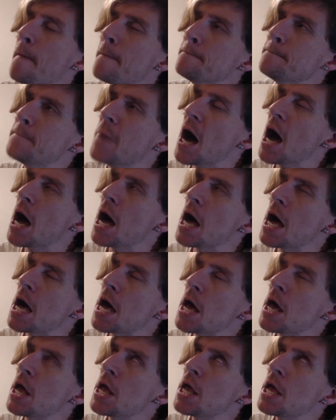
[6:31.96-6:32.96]

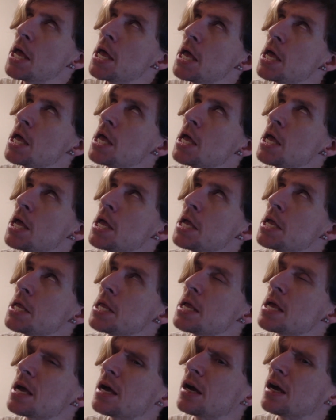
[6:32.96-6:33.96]
but
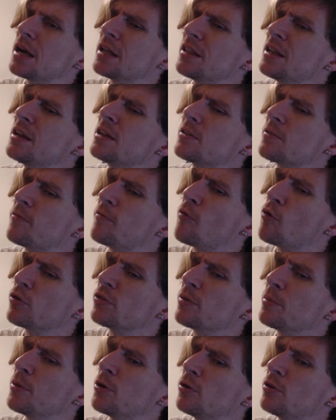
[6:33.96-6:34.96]
I think it's
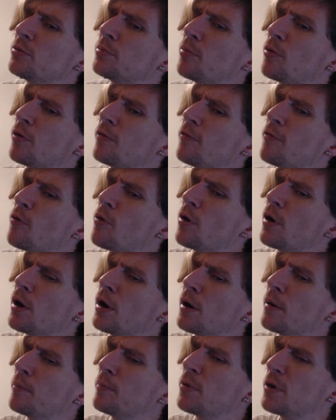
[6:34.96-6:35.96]
Forza Motorsport 4,
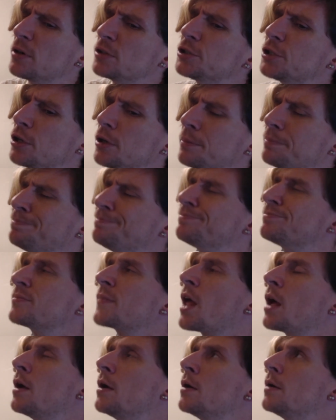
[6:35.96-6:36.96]
pretty sure.
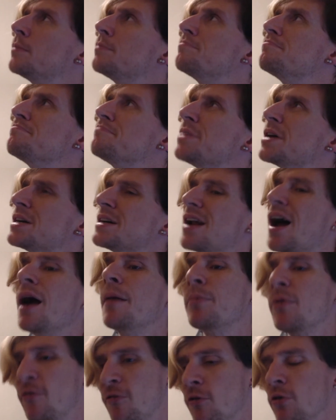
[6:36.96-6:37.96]
But I
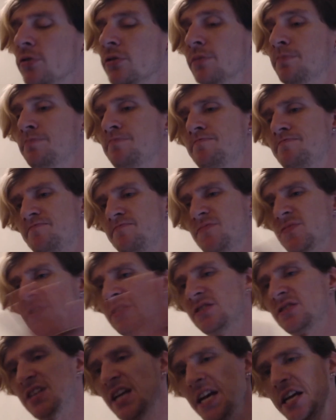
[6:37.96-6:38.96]
prefer the
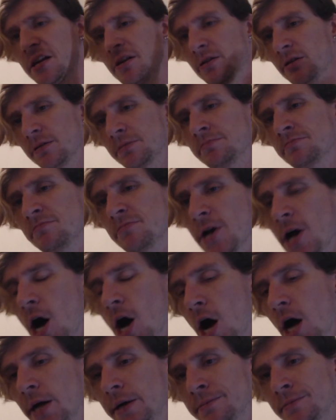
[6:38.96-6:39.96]
standard
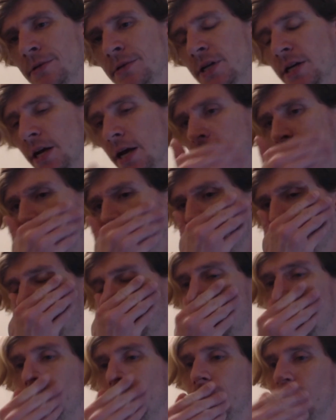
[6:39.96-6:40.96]
non-Kinect
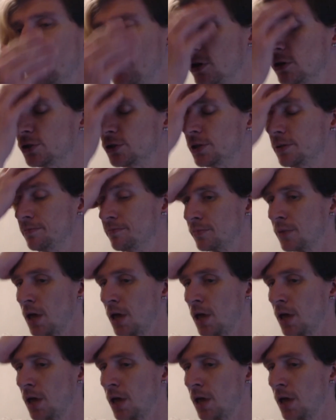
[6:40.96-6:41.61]
version.